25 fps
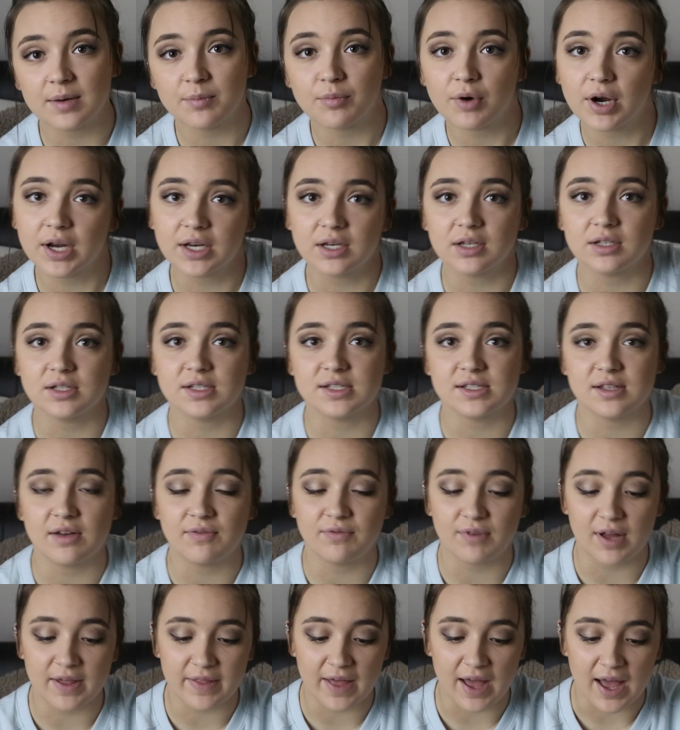and Pregnant and
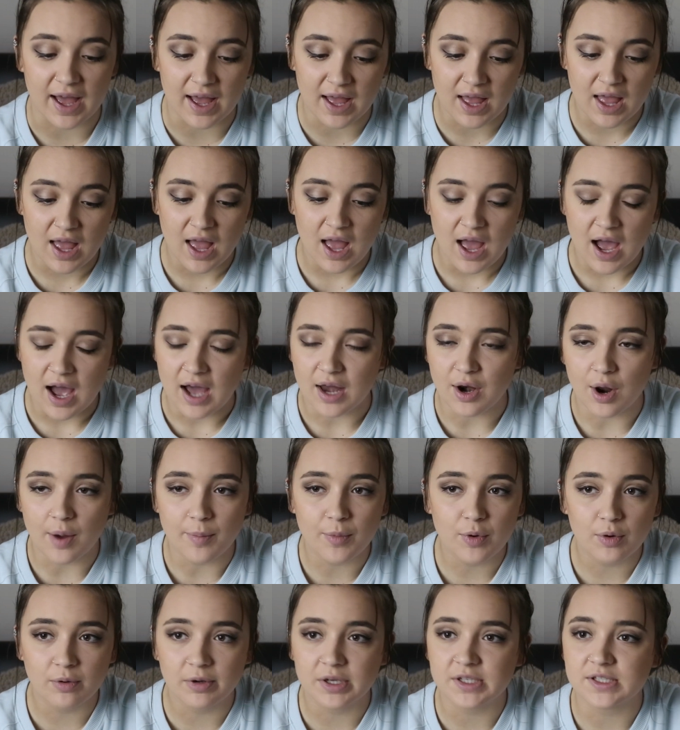stuff like that, and
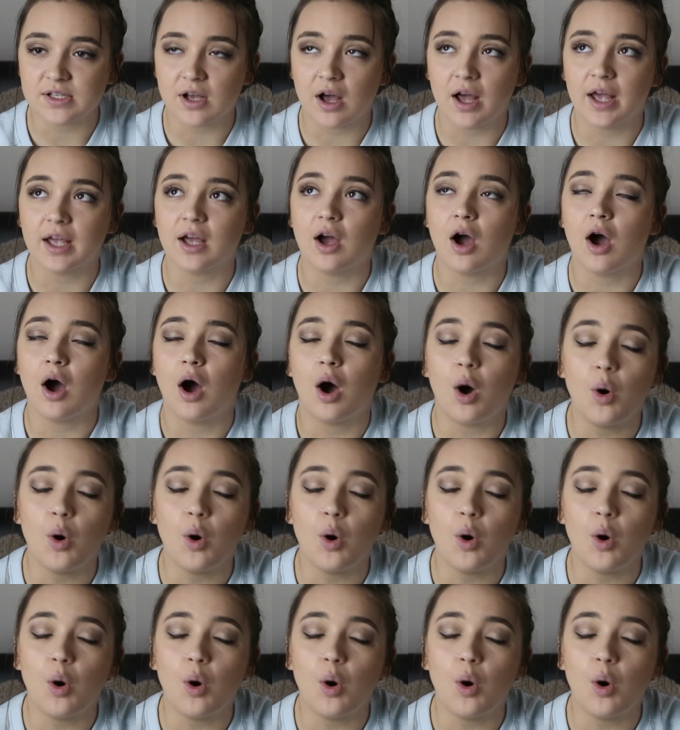I'm always like,